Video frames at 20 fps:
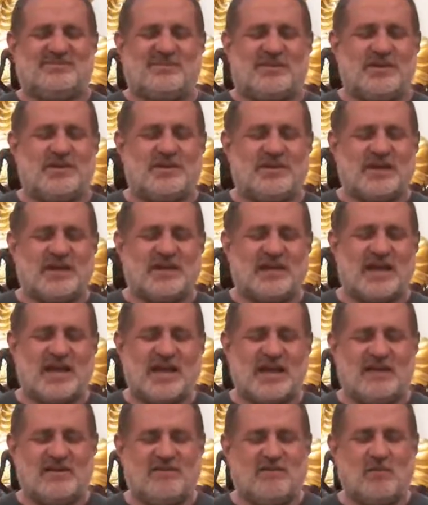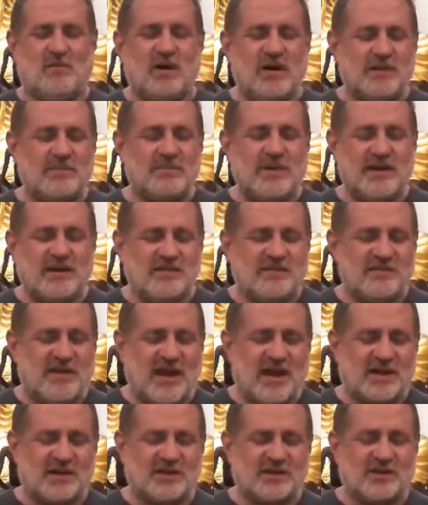You can have one
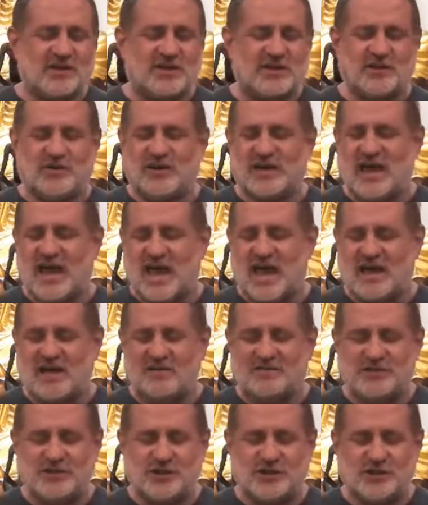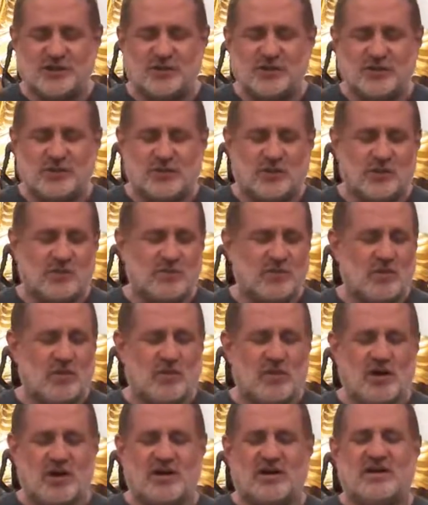benefactor, you can have two or
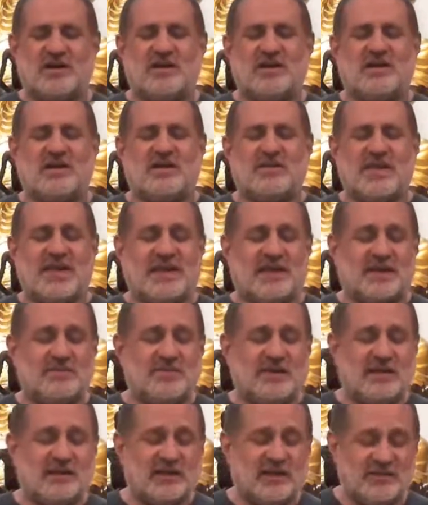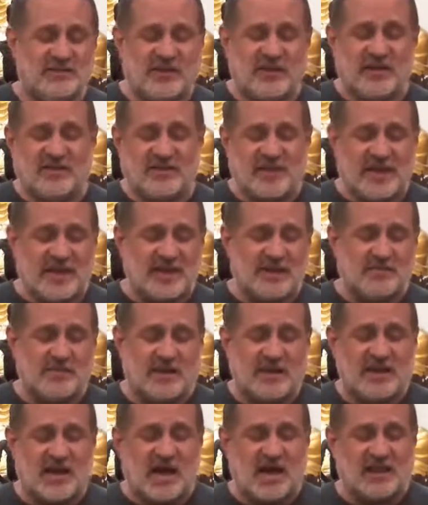more. They can be living, they can
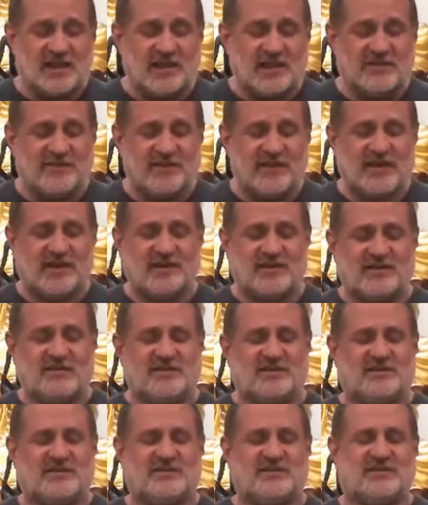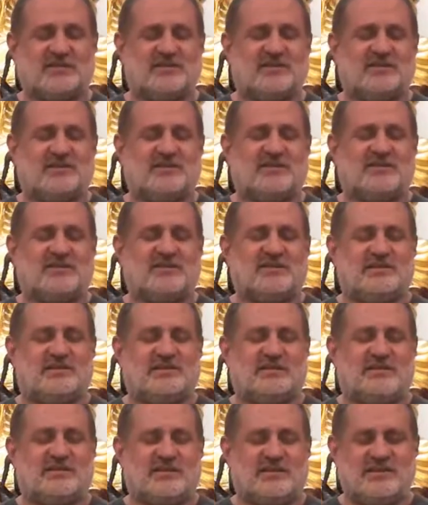be not living.
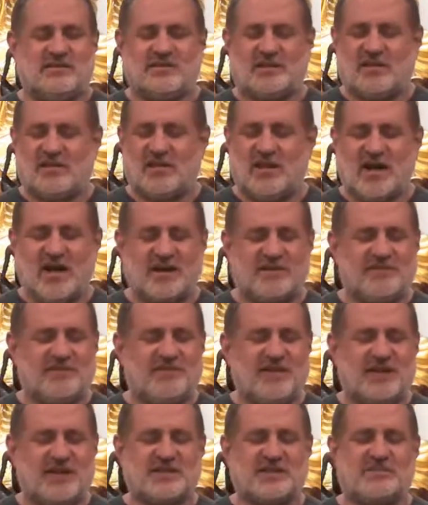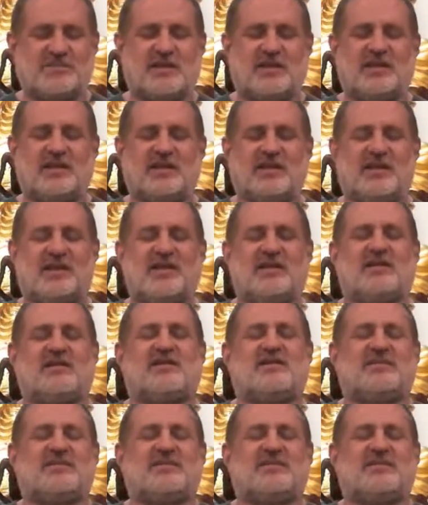There's a lot of flexibility here.